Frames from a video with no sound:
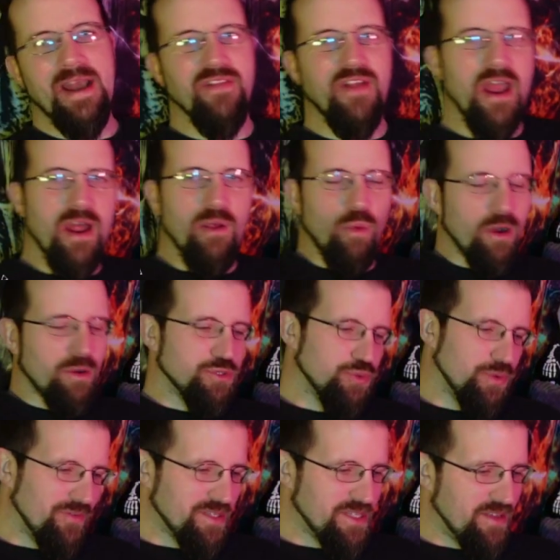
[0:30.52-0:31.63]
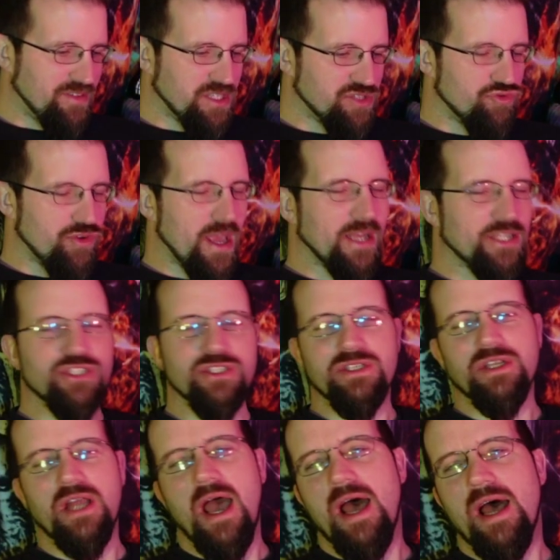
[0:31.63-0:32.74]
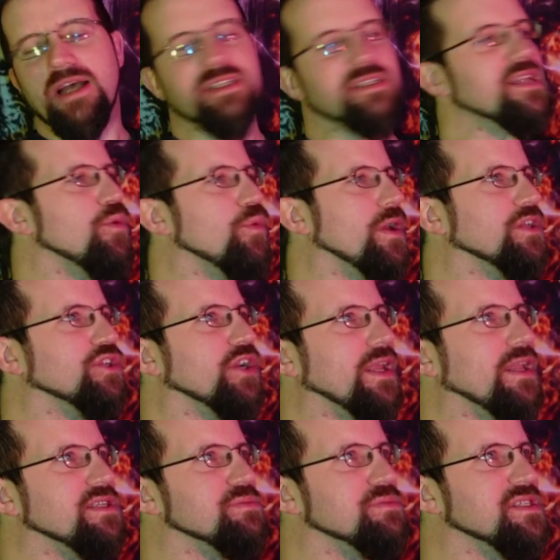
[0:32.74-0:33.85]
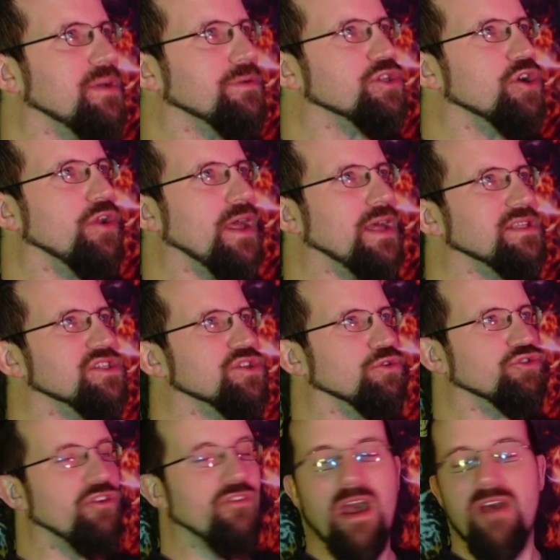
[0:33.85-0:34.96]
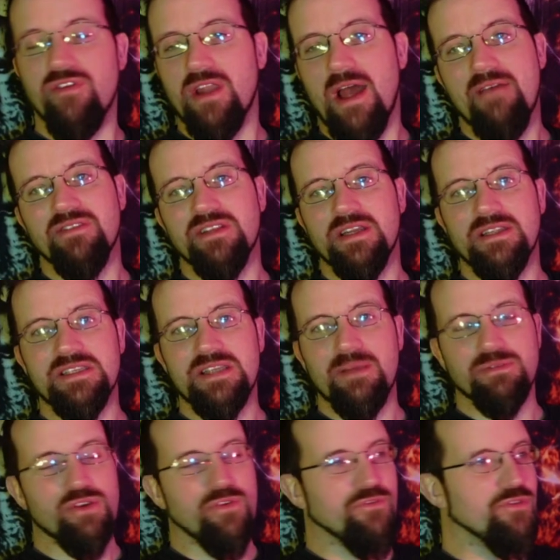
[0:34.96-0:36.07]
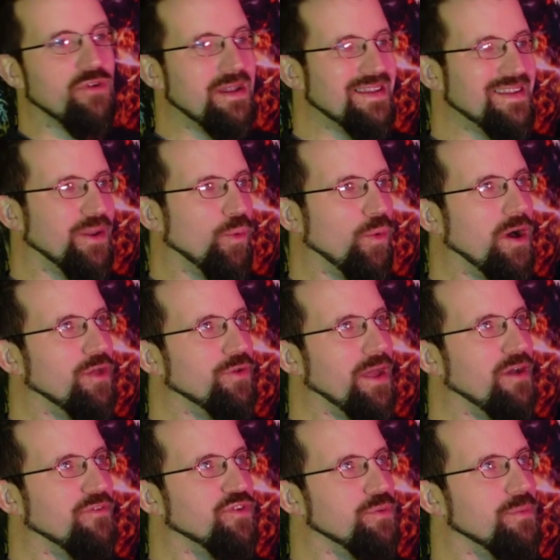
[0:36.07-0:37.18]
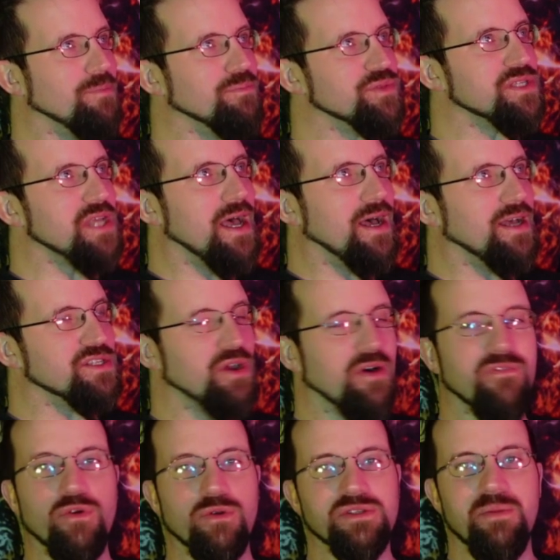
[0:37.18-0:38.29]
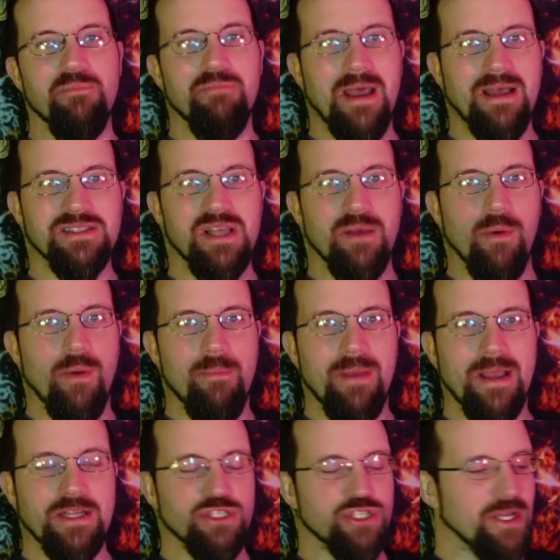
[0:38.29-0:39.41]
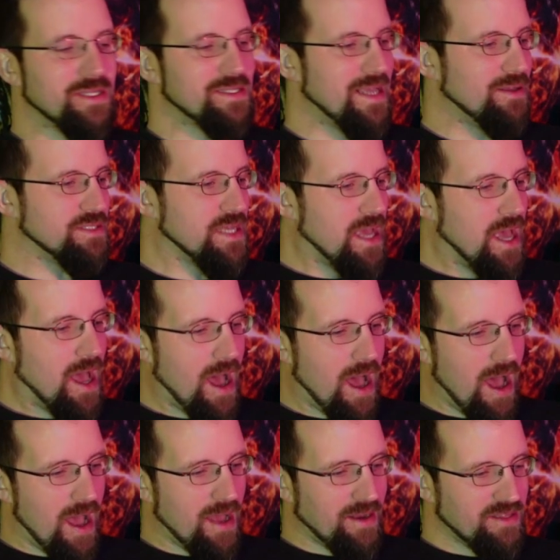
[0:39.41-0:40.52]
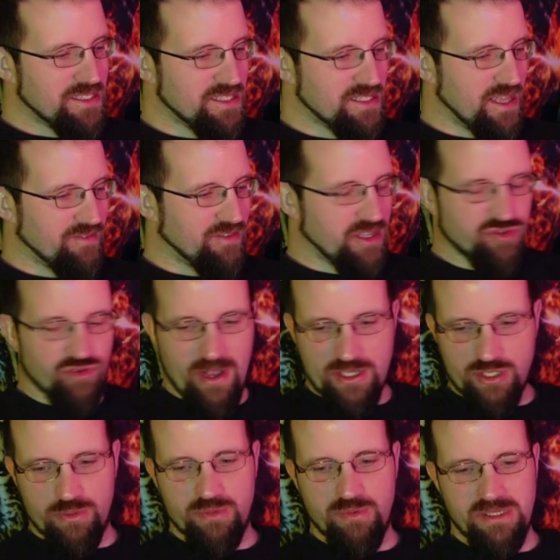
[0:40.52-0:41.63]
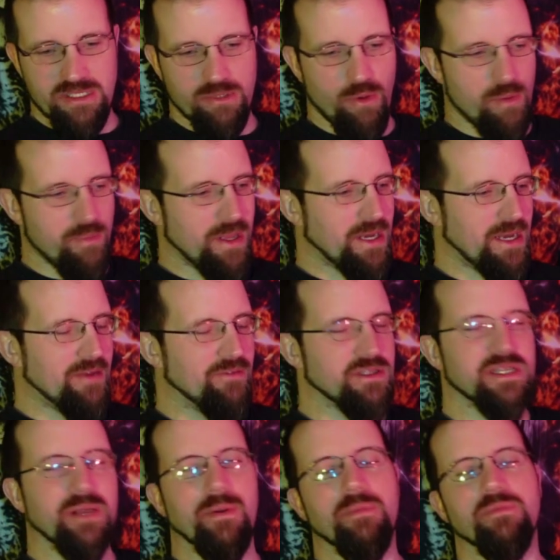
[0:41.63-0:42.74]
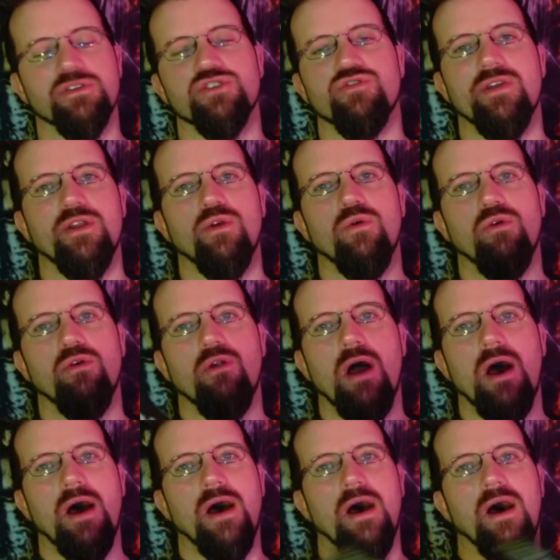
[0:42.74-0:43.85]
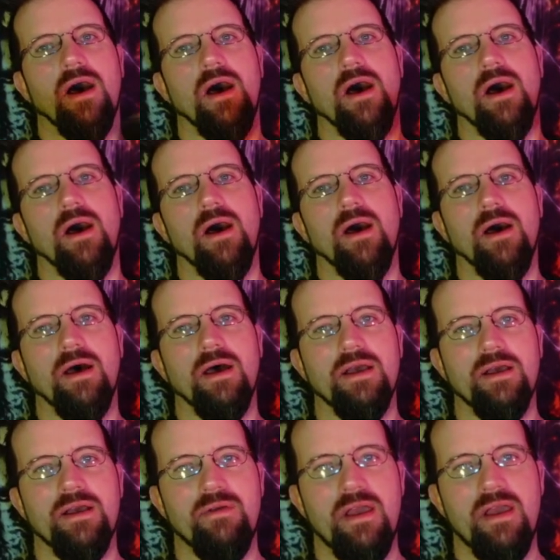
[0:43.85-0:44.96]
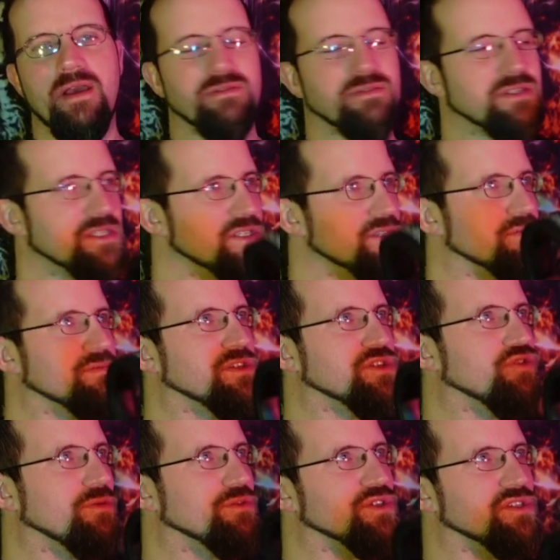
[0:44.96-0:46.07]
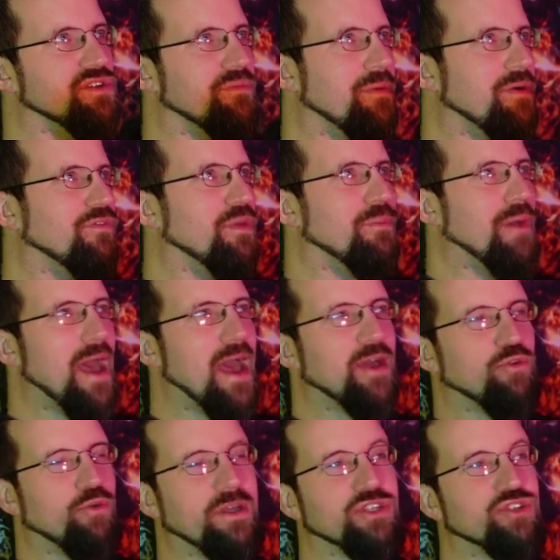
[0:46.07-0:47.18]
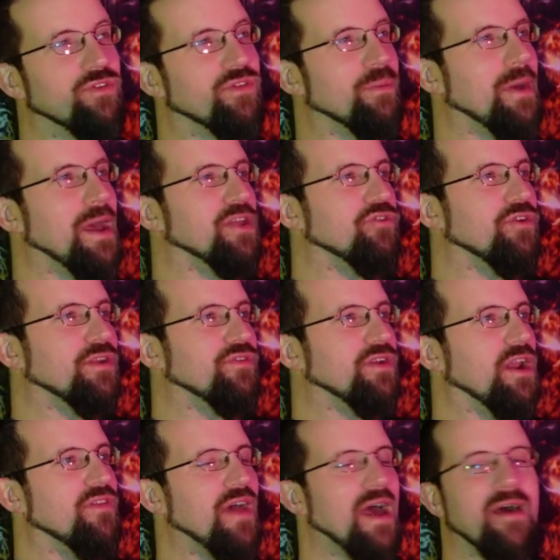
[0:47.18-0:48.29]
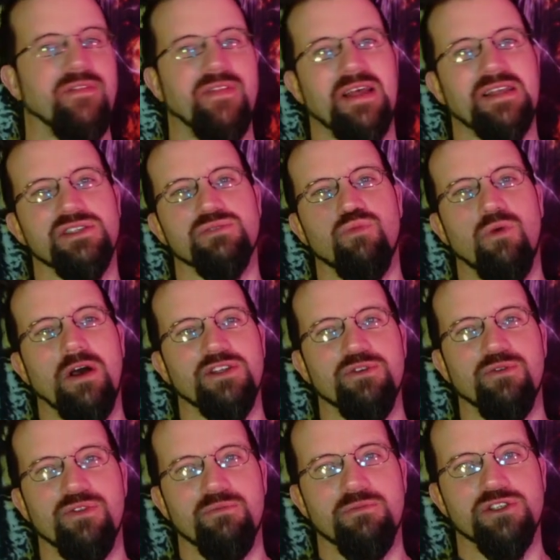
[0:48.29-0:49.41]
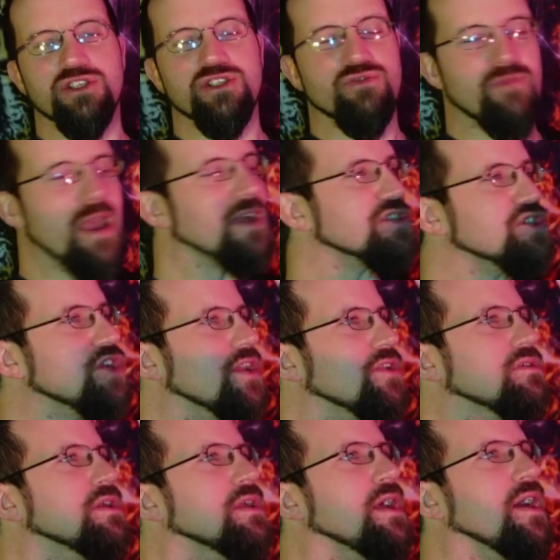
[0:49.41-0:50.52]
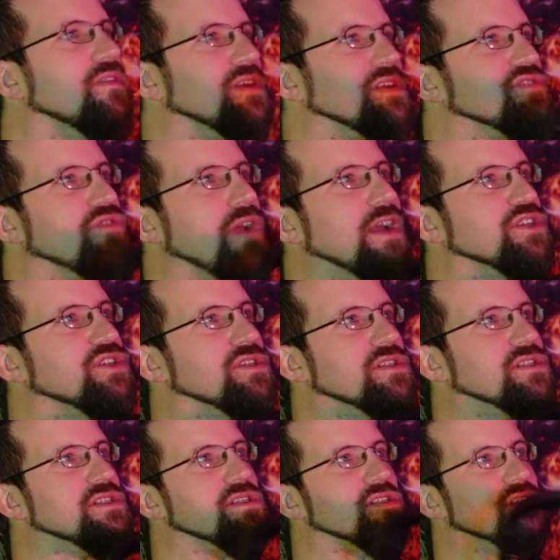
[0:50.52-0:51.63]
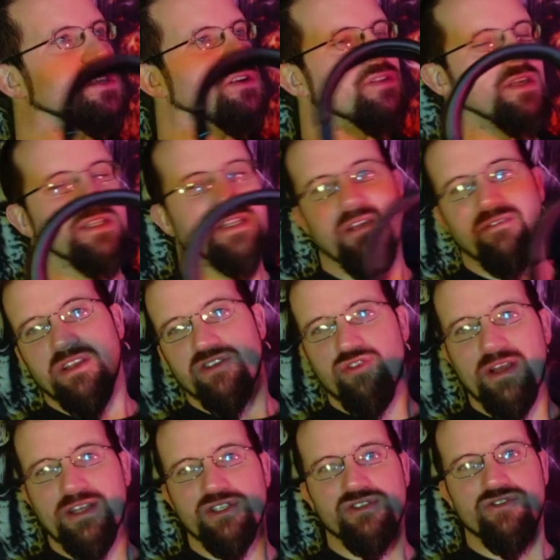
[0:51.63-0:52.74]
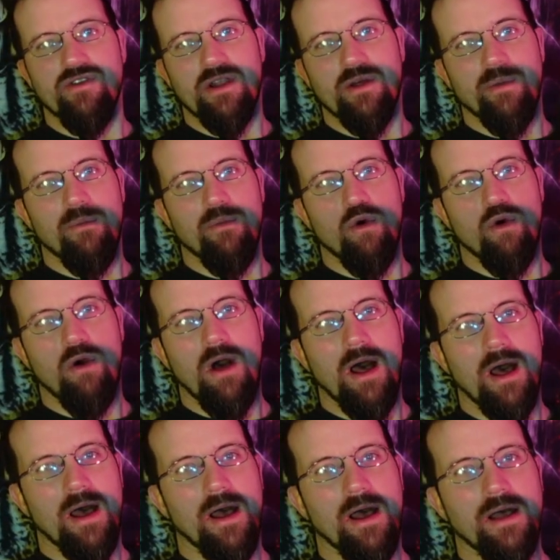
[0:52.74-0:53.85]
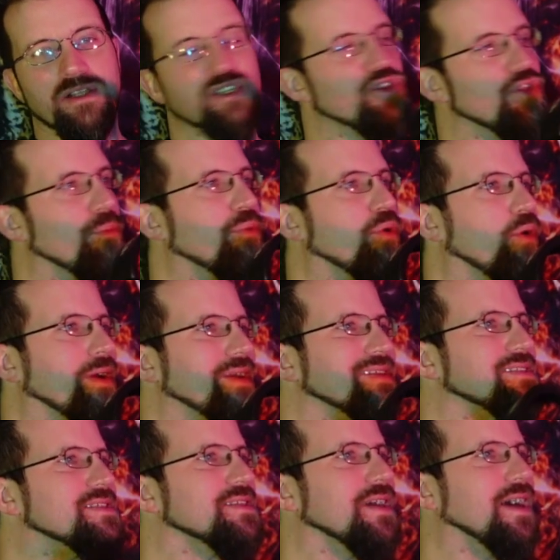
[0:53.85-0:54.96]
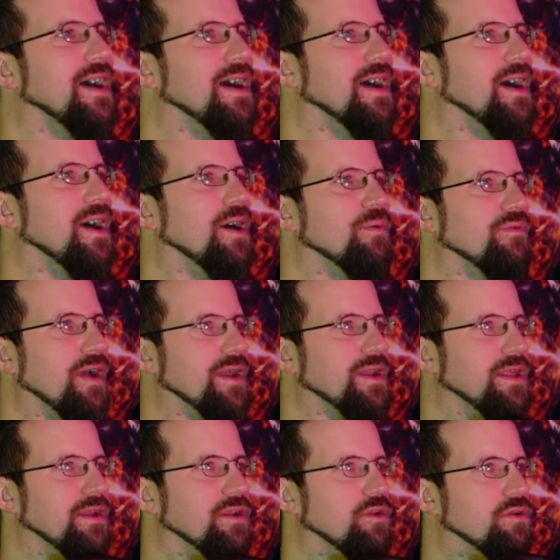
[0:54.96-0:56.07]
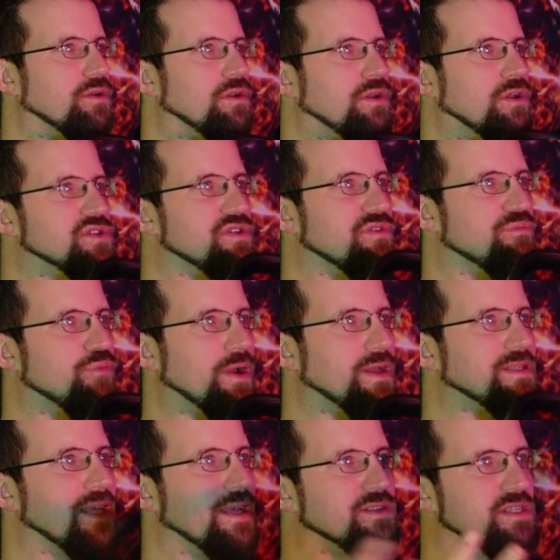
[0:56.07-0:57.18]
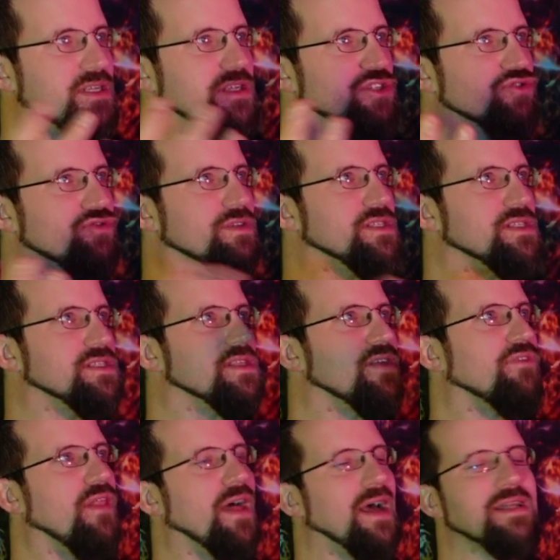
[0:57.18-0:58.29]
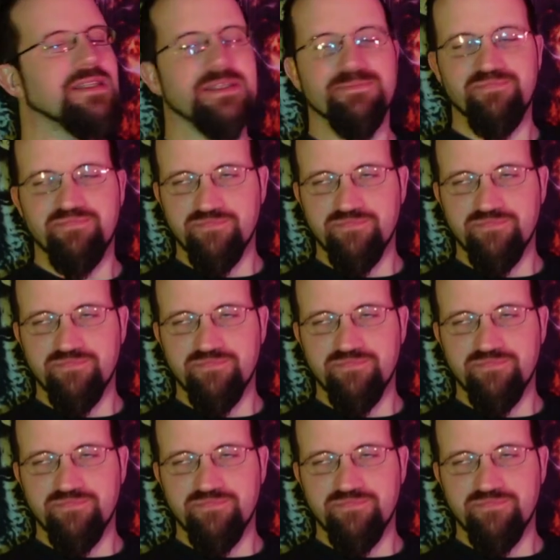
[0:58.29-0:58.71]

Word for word: Hey there, and welcome to another Dave Does Reaction. Uh, today we are checking out some Sabaton and Soldier of Heaven. I haven't done any Sabaton for a little while now, a few months, uh, so I thought it was about time I went back and checked out. Uh, this is Dave Does Reaction, which means there won't be any lyrics coming up on the screen or it, uh, it, descriptions of, of, the band or history of the band or anything like that. That's what I do on the Musician Reacts channel. These reactions, so the Dave Does Reactions are a little bit more uh, to the point uh, without any lots of breakdowns and histories and stuff like that.